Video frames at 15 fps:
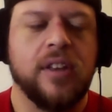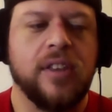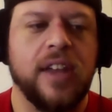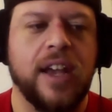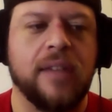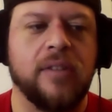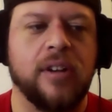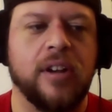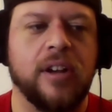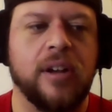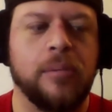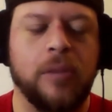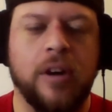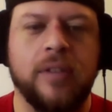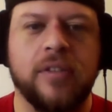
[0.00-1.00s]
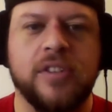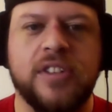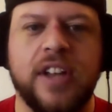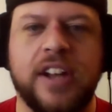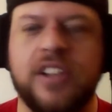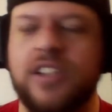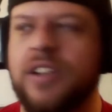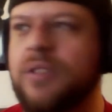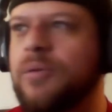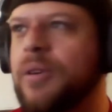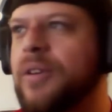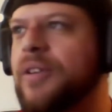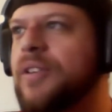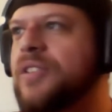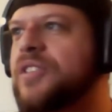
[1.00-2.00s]
they have a Marvel section
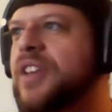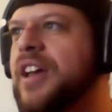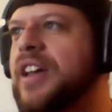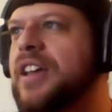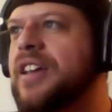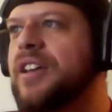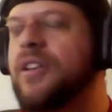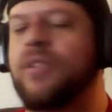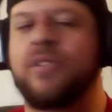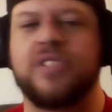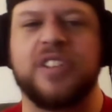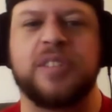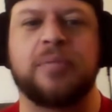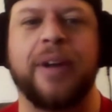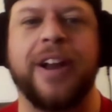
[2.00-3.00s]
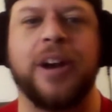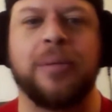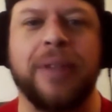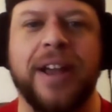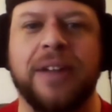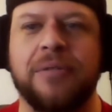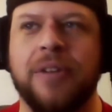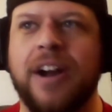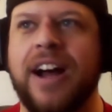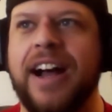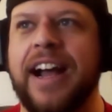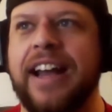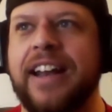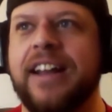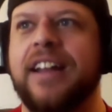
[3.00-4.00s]
where there's like there's a Spider-Man
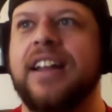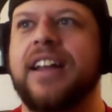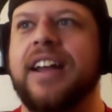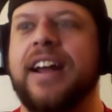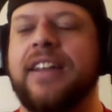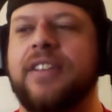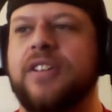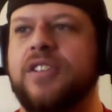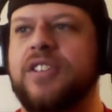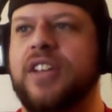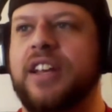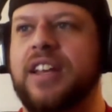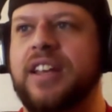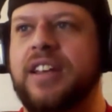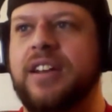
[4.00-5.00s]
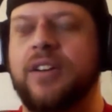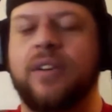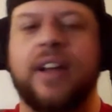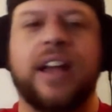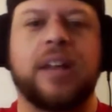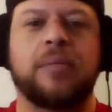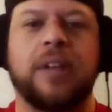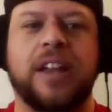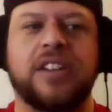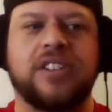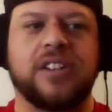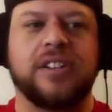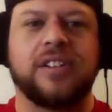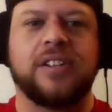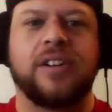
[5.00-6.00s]
ride, and there's like
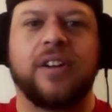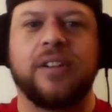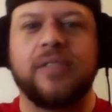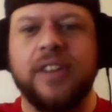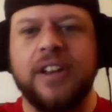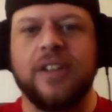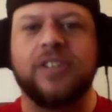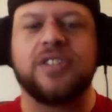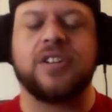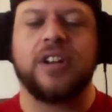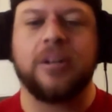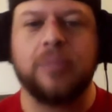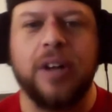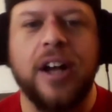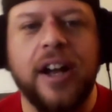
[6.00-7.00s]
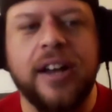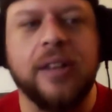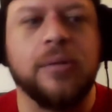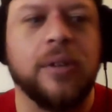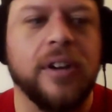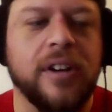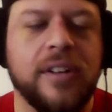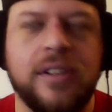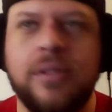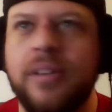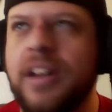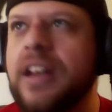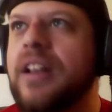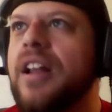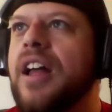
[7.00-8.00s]
animation on a video screen behind it while you're doing
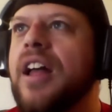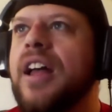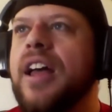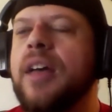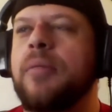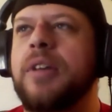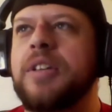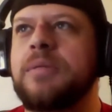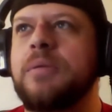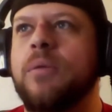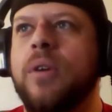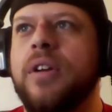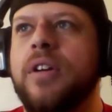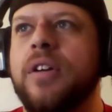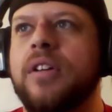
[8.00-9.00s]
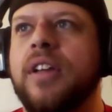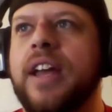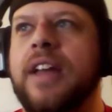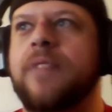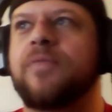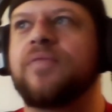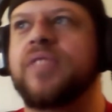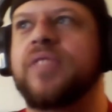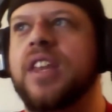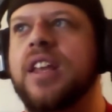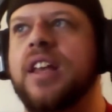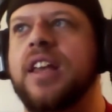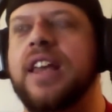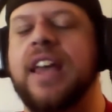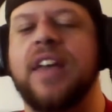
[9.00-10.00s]
it. It makes me wonder, like,
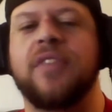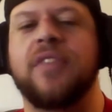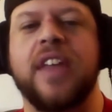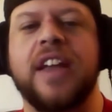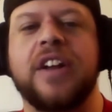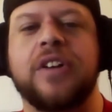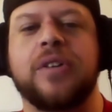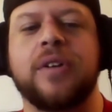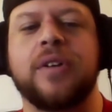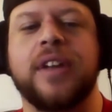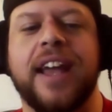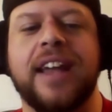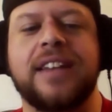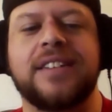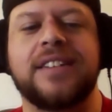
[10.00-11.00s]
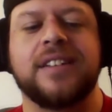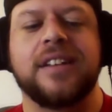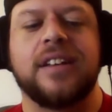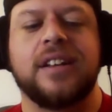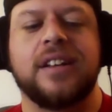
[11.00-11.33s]
can they create